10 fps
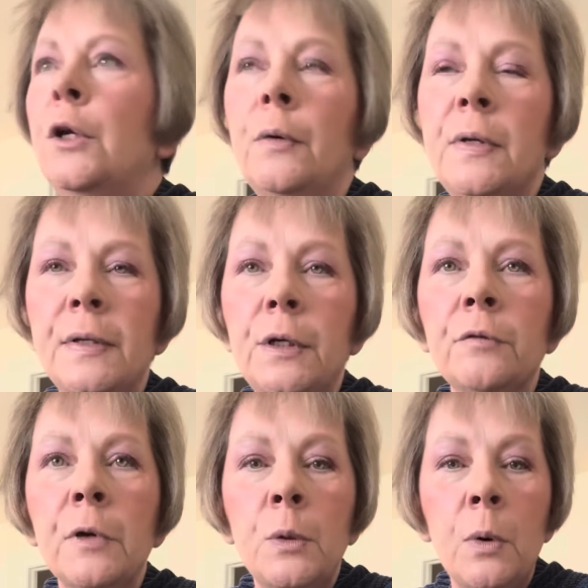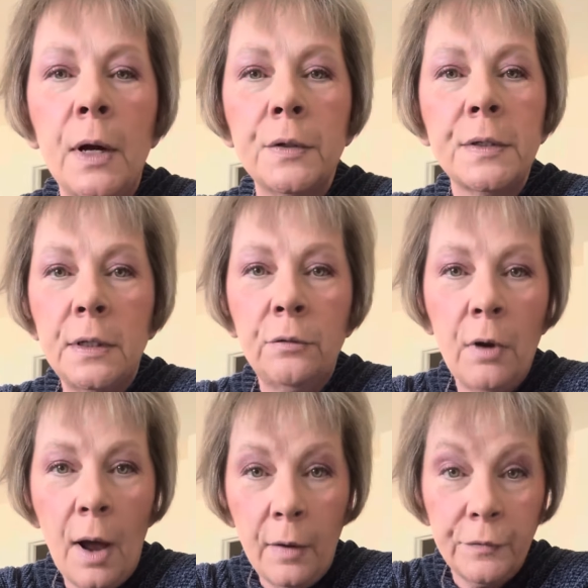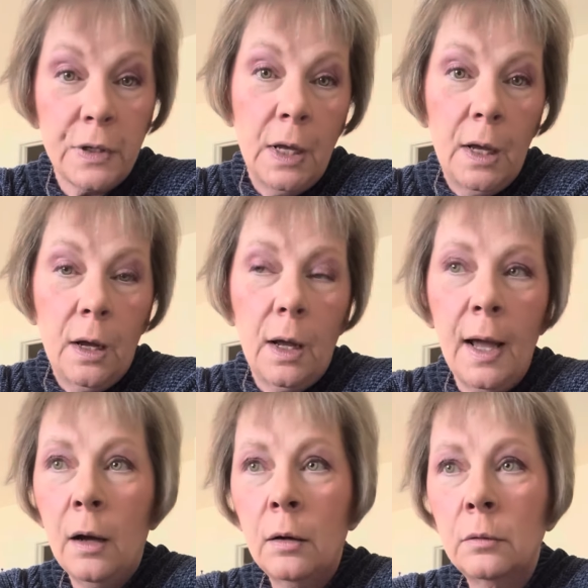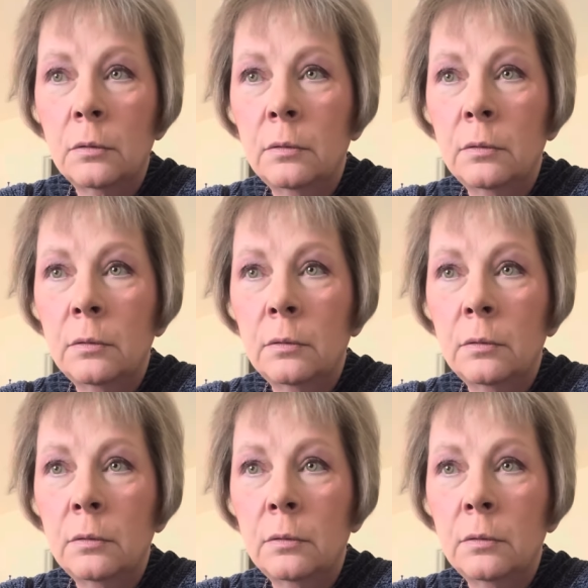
Is it going to require skin graft? How